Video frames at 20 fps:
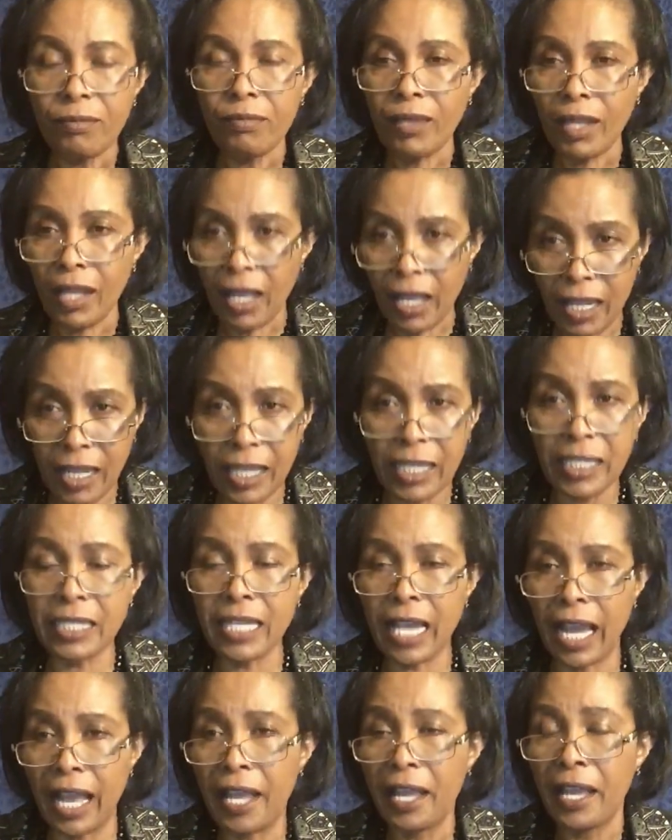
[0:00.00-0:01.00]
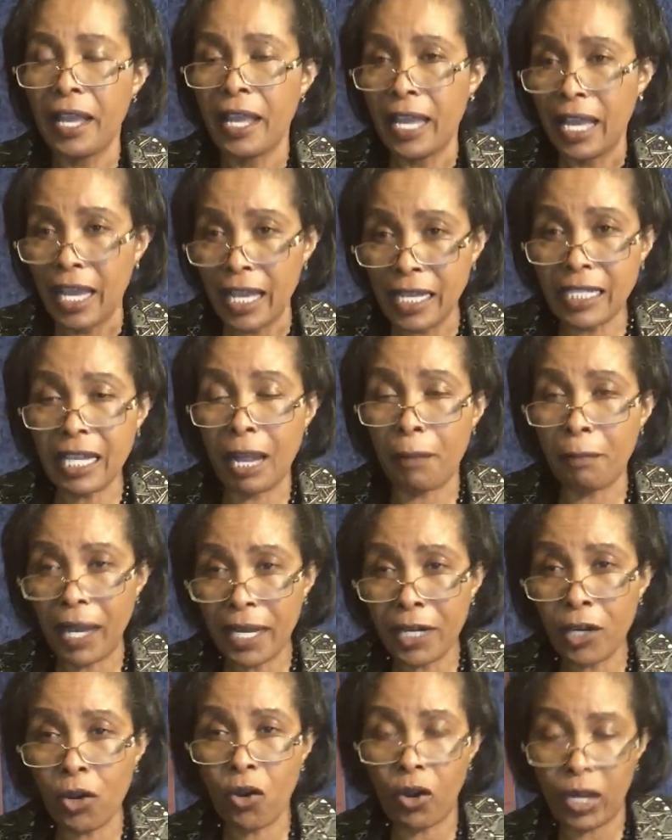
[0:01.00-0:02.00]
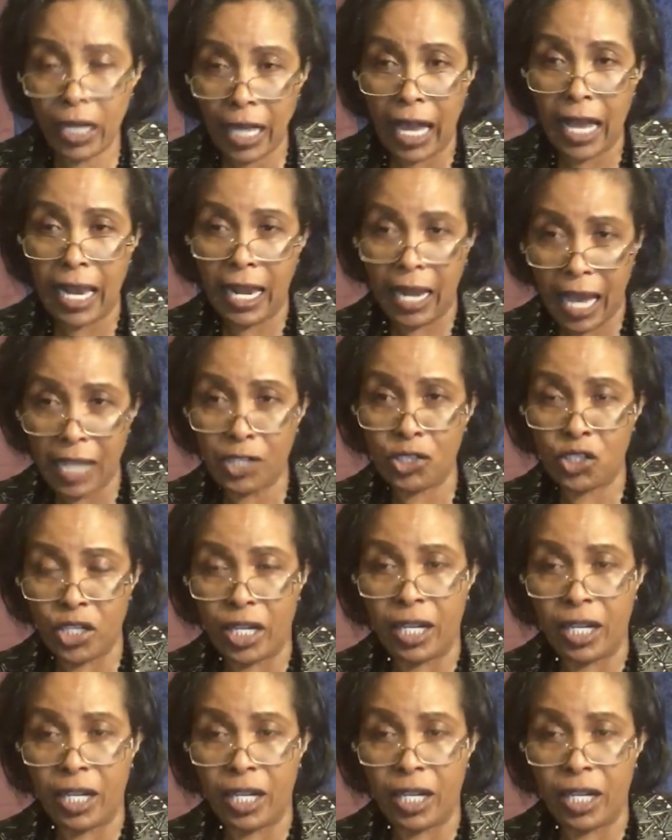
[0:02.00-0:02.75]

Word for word: is a, is a man called Elijah.